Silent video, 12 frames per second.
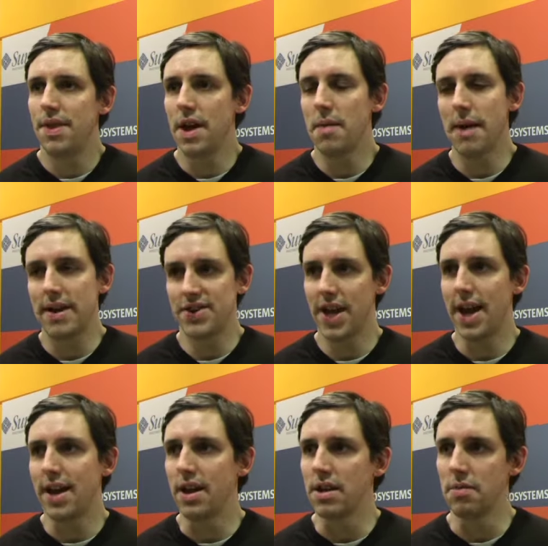Think about
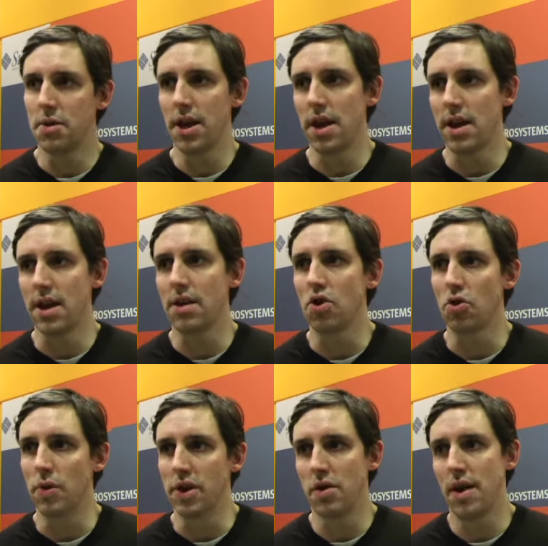scaling at the beginning, not
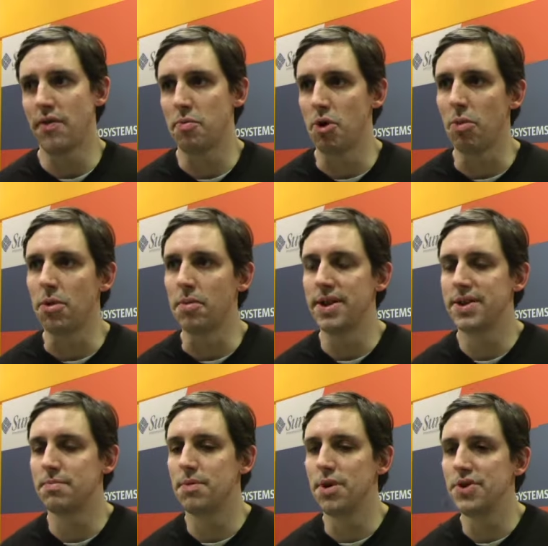when you have a problem.
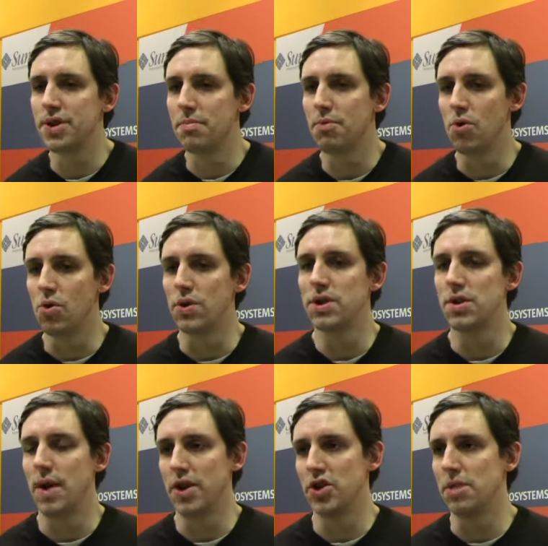It's most important to
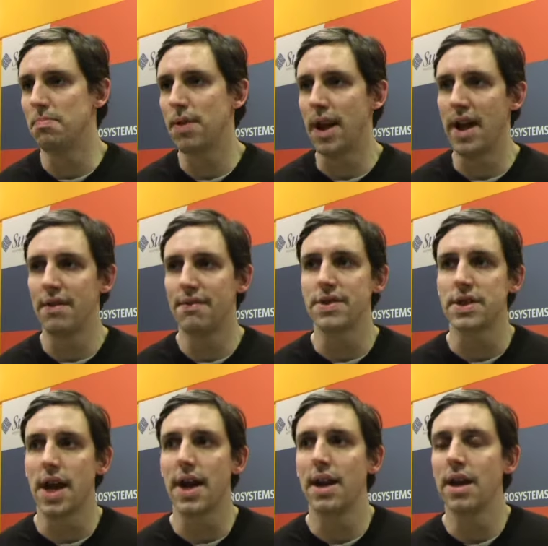actually plan for
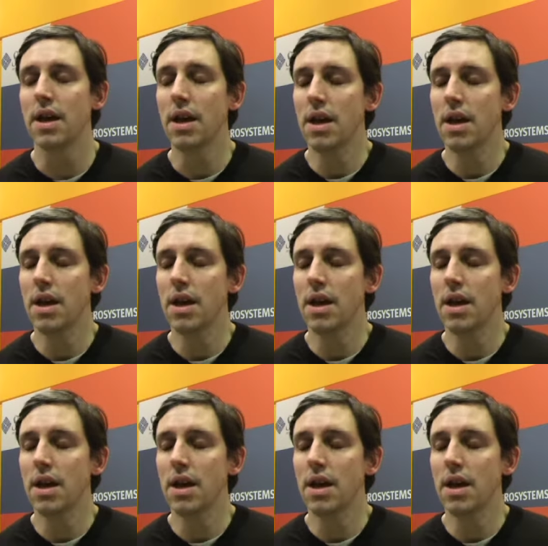scaling.